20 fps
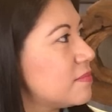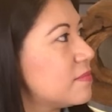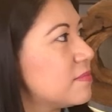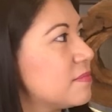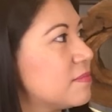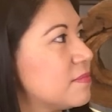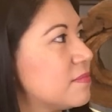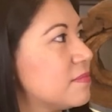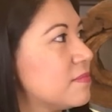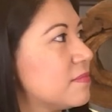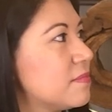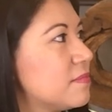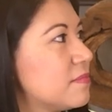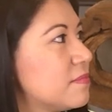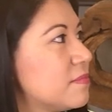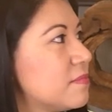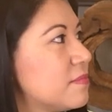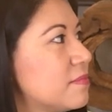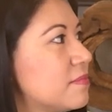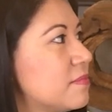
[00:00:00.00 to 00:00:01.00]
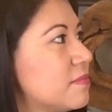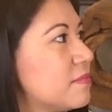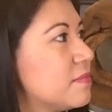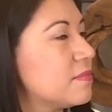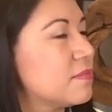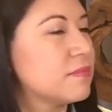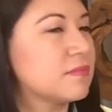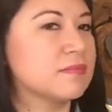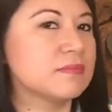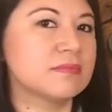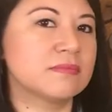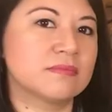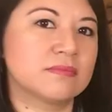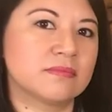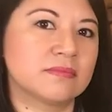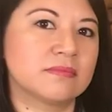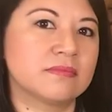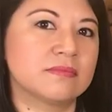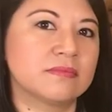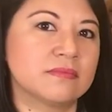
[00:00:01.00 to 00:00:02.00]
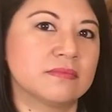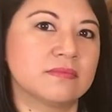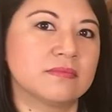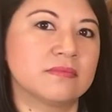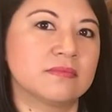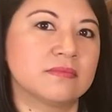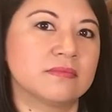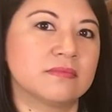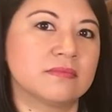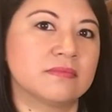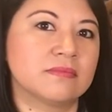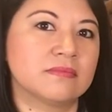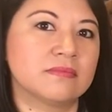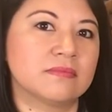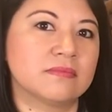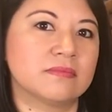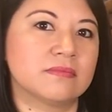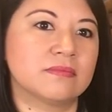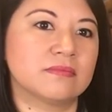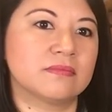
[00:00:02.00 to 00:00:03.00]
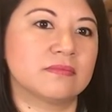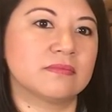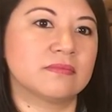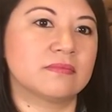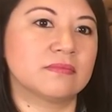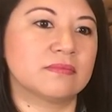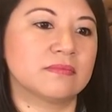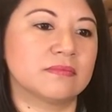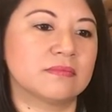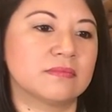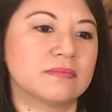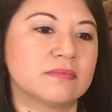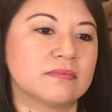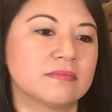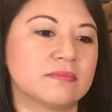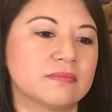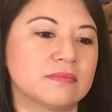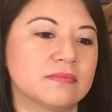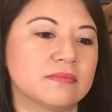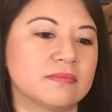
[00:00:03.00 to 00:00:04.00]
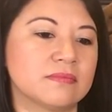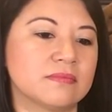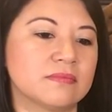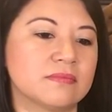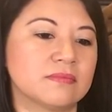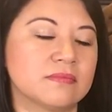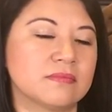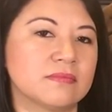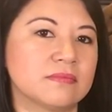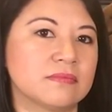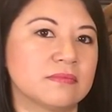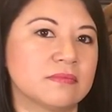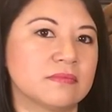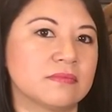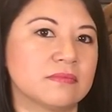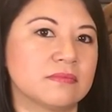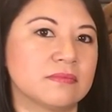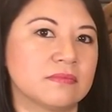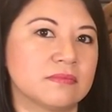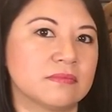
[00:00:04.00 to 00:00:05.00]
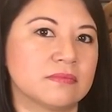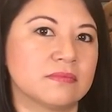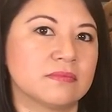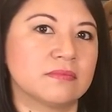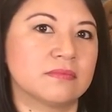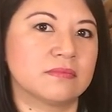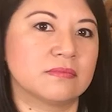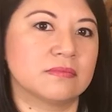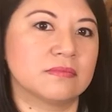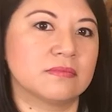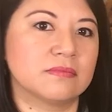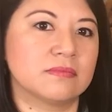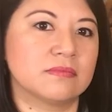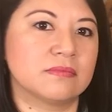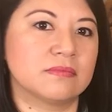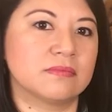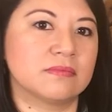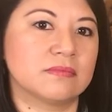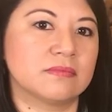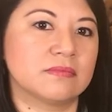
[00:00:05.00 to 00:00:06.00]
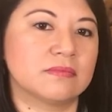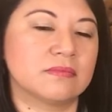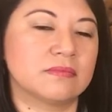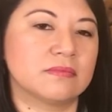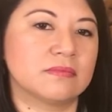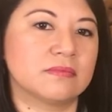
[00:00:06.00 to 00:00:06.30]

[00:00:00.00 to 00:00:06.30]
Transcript: (not speaking)